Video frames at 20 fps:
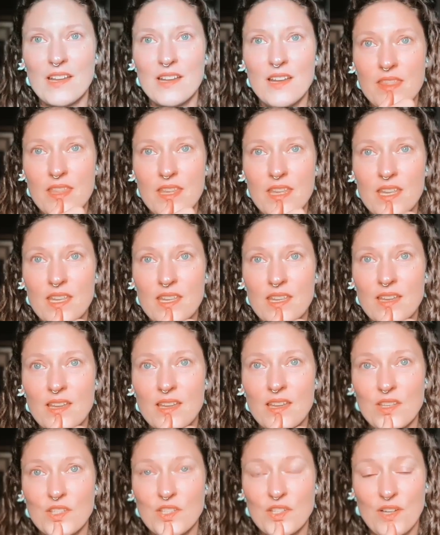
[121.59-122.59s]
The
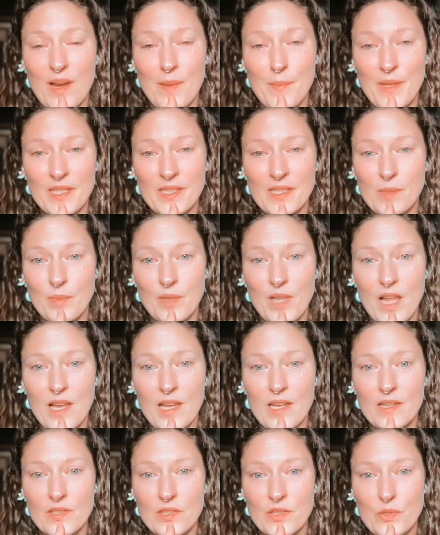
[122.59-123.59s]
ceramic
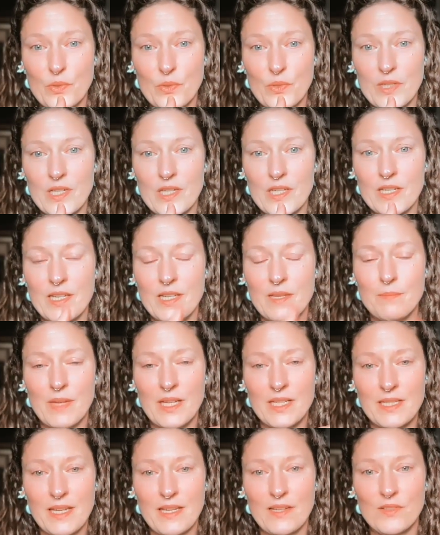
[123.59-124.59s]
supply store in
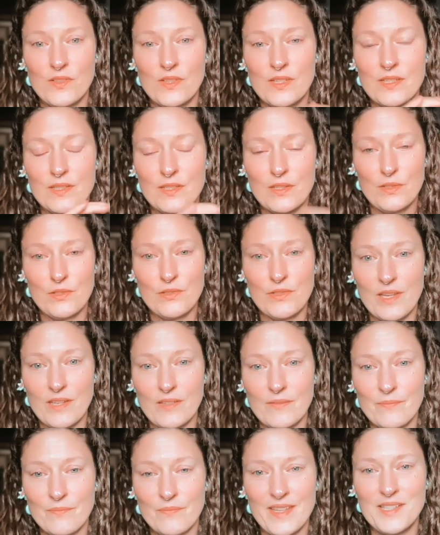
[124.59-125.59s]
my town is
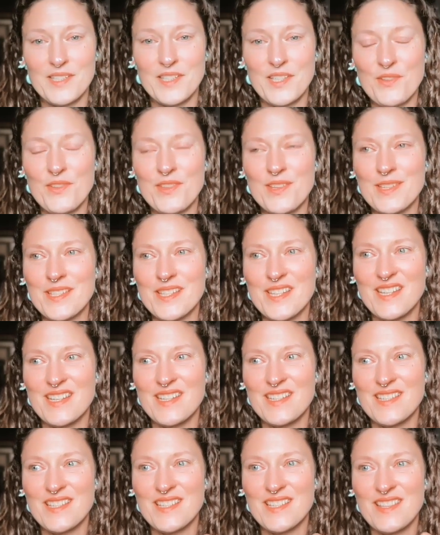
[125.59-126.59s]
closing. And so this
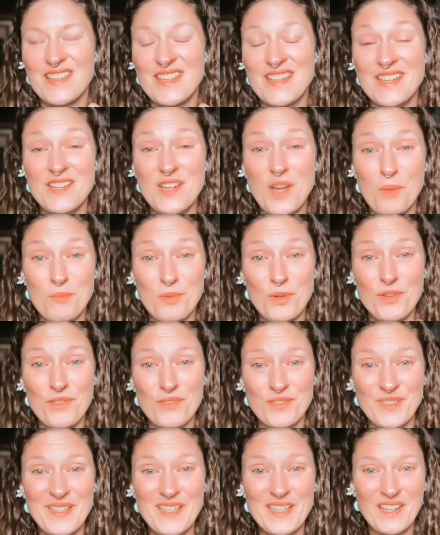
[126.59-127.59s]
is the number
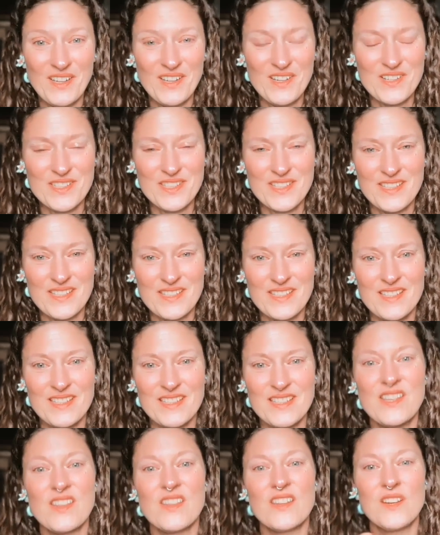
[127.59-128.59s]
three curse. This
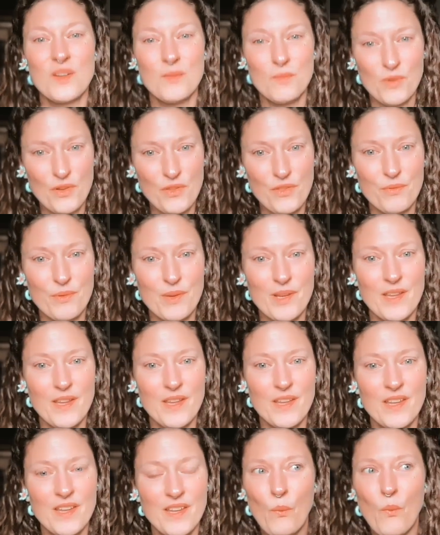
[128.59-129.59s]
is the number
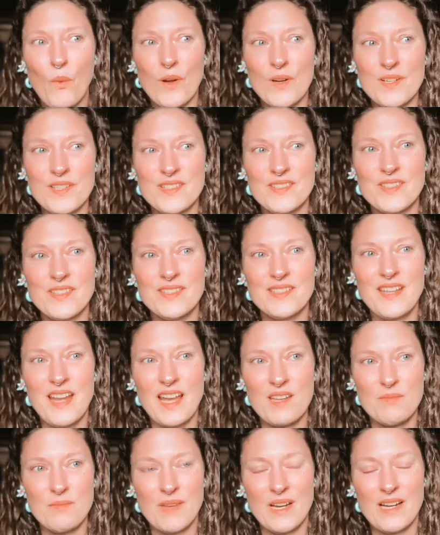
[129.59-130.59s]
three worst
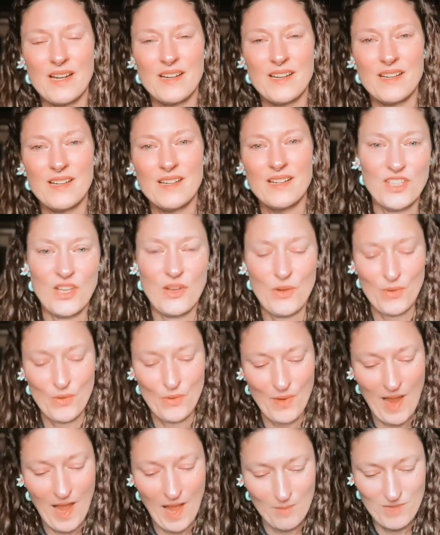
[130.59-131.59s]
nightmare. So,
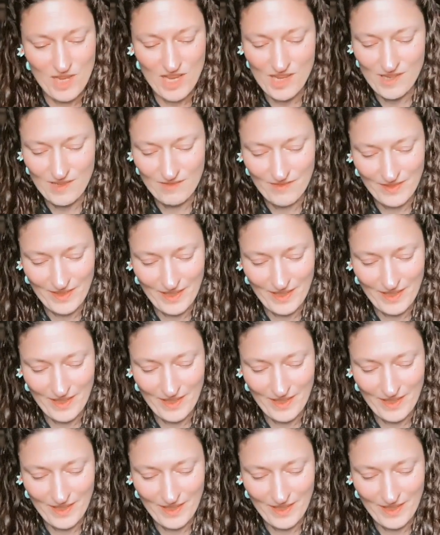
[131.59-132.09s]
Abby.